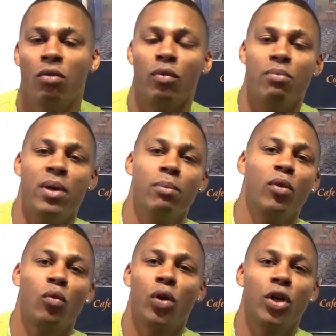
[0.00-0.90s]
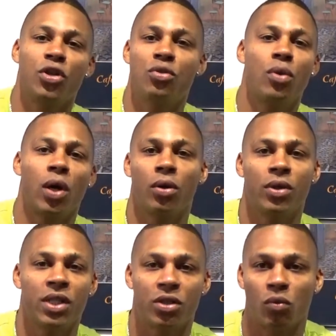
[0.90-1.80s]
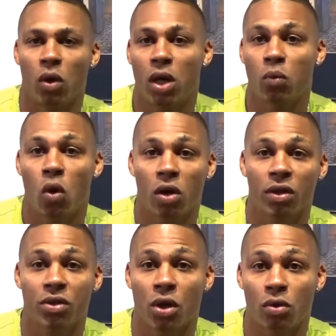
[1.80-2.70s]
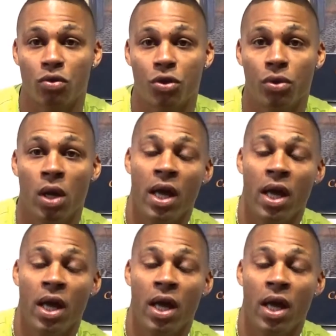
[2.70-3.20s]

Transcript: Remember where you heard it. Duwane Walker told you.